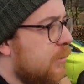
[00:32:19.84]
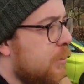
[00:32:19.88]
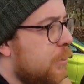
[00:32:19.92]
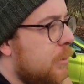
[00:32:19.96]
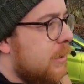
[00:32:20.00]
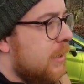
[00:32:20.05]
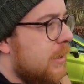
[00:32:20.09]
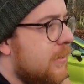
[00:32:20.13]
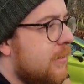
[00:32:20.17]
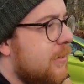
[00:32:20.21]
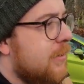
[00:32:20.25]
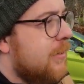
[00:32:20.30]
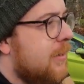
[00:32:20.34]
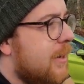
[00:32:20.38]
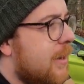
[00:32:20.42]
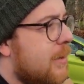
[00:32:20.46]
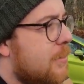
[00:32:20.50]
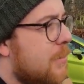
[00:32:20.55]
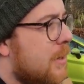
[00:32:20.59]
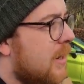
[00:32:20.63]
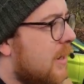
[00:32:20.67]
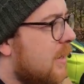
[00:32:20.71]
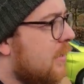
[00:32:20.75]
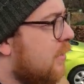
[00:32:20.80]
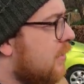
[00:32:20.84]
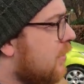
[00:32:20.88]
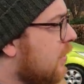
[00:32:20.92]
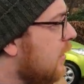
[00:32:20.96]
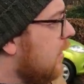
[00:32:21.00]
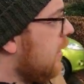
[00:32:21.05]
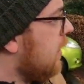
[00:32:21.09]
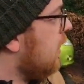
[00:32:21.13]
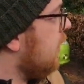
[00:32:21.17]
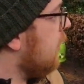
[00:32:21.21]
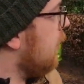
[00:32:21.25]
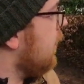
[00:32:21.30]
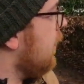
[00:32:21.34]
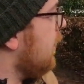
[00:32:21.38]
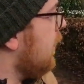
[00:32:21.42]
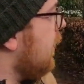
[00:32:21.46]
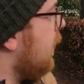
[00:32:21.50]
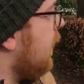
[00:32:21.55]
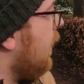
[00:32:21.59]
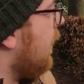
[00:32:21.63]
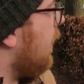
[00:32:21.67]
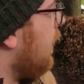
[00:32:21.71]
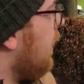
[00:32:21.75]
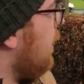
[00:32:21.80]
place in time and history.
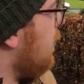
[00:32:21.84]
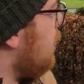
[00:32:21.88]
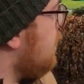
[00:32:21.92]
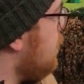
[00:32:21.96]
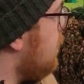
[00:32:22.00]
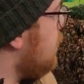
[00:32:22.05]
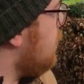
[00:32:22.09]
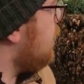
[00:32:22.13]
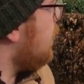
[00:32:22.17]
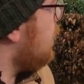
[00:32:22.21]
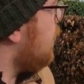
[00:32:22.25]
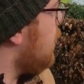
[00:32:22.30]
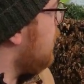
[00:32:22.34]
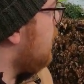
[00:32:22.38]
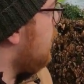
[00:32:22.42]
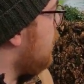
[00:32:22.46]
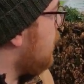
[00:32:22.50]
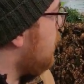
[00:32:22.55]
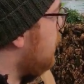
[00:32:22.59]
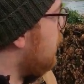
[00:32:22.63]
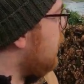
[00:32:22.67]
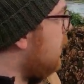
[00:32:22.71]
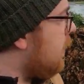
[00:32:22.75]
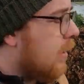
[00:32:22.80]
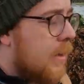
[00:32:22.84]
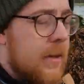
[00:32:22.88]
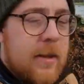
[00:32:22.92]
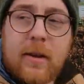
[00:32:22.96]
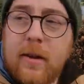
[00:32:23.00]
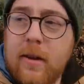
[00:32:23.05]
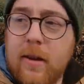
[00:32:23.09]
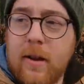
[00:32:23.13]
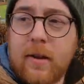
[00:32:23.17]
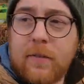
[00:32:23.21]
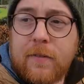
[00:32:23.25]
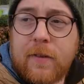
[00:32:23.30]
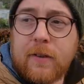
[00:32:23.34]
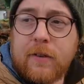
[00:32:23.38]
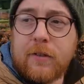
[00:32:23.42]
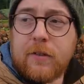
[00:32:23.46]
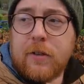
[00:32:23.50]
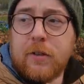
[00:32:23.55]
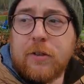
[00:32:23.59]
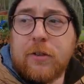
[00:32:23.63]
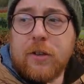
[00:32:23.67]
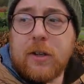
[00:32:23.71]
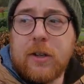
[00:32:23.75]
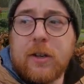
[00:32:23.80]
Yeah, I've had
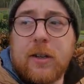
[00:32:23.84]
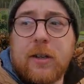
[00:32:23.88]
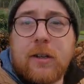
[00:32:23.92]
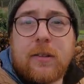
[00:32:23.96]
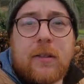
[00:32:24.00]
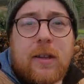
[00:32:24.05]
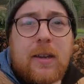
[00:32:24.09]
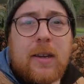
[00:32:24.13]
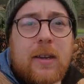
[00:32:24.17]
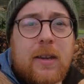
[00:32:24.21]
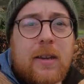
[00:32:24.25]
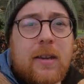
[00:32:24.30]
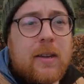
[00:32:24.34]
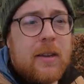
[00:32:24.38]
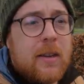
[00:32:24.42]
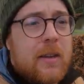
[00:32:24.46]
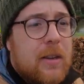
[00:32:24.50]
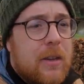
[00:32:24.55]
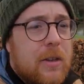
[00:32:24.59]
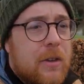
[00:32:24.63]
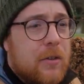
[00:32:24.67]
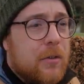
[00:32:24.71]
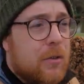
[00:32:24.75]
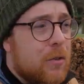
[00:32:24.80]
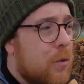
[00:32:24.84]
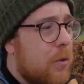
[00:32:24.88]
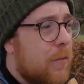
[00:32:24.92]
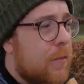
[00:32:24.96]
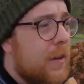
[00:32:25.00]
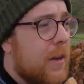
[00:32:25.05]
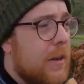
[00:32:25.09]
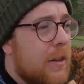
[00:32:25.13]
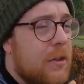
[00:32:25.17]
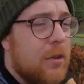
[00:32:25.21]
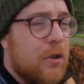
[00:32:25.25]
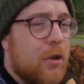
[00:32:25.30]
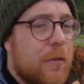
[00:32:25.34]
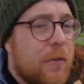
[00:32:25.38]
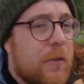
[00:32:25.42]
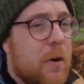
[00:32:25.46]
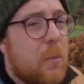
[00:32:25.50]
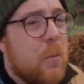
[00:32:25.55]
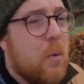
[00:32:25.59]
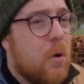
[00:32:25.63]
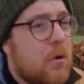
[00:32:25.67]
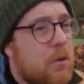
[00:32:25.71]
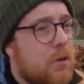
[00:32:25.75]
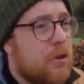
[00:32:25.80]
such a great day. So thank you
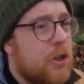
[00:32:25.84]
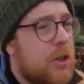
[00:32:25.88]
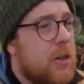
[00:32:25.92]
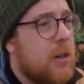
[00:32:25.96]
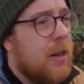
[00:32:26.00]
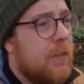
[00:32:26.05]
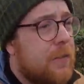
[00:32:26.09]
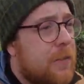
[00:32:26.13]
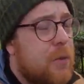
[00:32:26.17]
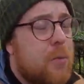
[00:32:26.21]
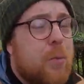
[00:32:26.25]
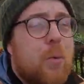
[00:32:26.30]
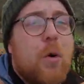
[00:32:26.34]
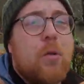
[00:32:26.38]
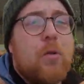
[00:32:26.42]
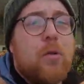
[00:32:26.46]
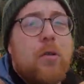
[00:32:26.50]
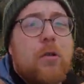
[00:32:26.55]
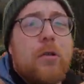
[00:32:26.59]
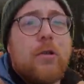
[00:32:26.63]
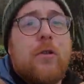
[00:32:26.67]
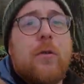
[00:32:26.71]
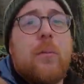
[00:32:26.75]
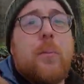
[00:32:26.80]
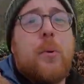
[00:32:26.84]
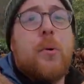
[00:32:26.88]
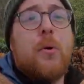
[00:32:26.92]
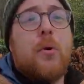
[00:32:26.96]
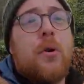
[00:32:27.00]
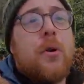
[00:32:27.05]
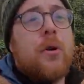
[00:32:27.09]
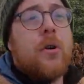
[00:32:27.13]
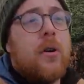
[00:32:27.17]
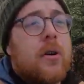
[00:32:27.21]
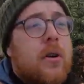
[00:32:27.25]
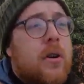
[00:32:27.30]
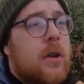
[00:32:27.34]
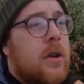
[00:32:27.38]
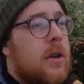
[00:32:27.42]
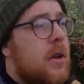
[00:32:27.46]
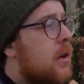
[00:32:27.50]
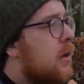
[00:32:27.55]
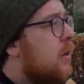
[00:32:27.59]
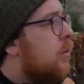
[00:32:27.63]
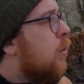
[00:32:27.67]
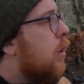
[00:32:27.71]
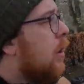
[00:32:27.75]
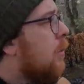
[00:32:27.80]
for watching. If you want to support
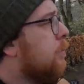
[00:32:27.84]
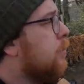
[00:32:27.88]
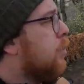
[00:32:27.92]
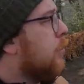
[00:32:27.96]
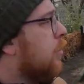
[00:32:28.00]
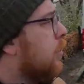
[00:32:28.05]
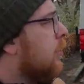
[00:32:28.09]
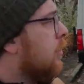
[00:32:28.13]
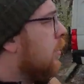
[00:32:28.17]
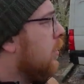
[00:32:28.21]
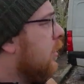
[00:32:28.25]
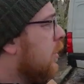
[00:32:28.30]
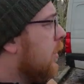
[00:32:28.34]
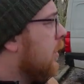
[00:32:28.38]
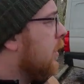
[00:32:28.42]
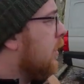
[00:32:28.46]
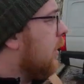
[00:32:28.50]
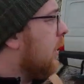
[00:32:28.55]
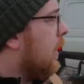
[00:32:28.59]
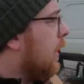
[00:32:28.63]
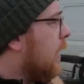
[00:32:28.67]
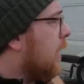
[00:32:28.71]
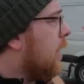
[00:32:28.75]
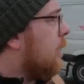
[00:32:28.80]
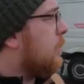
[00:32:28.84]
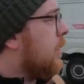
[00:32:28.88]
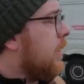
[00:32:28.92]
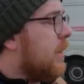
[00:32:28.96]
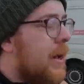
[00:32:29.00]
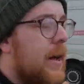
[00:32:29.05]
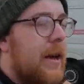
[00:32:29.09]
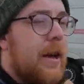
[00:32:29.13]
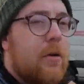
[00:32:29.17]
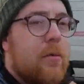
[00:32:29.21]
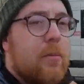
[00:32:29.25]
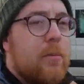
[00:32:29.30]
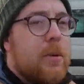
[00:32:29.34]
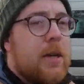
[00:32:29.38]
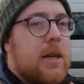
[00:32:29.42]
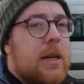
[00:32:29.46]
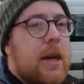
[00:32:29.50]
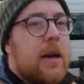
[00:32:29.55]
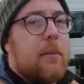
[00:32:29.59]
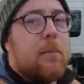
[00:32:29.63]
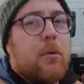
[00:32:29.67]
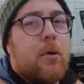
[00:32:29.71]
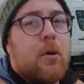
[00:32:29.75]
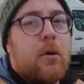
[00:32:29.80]
what I'm doing and help me
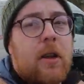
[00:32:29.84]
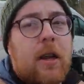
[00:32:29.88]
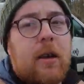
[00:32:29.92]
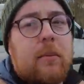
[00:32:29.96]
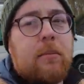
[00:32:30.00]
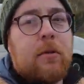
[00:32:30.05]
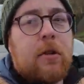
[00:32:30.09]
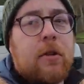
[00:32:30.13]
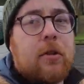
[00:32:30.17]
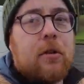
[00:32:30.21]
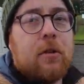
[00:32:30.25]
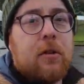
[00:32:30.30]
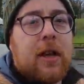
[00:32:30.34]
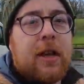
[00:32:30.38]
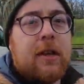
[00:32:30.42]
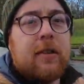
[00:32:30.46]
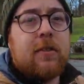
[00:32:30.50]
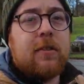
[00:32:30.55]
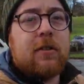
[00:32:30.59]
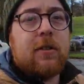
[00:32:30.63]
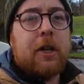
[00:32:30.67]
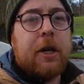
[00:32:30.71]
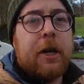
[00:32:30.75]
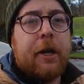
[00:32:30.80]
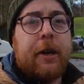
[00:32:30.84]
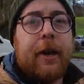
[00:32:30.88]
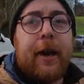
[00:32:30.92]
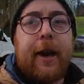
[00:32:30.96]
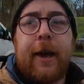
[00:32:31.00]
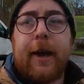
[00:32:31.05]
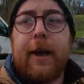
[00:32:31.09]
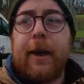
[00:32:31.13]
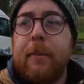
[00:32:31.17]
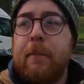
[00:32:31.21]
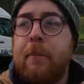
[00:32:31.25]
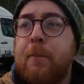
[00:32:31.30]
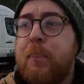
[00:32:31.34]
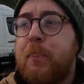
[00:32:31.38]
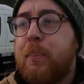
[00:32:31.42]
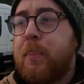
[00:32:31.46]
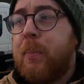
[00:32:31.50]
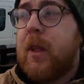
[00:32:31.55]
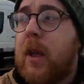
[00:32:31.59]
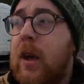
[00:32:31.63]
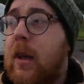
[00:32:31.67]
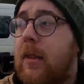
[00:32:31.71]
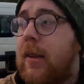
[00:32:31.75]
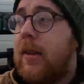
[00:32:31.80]
get more time to do this,
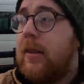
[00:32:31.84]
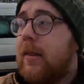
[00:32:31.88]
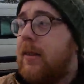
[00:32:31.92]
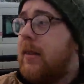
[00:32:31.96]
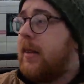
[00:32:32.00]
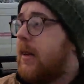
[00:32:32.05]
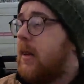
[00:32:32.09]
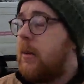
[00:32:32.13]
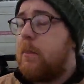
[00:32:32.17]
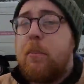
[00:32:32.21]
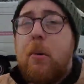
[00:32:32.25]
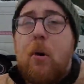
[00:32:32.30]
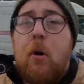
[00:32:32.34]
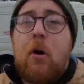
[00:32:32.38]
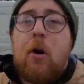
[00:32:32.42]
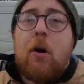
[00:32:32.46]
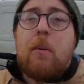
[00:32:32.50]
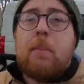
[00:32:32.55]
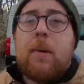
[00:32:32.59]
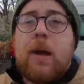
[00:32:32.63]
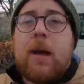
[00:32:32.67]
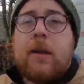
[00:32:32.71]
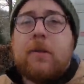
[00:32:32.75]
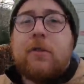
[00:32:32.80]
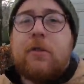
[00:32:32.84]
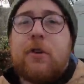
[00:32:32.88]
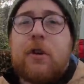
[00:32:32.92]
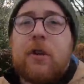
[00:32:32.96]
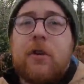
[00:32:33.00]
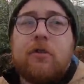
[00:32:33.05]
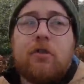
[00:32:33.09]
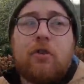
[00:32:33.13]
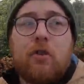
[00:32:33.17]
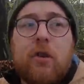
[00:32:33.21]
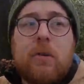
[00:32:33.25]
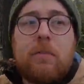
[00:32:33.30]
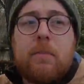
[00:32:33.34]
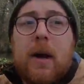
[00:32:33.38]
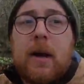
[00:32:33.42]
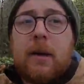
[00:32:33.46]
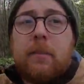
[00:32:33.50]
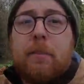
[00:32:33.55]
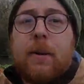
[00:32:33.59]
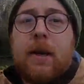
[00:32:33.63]
I'll add a link at bottom and you can join my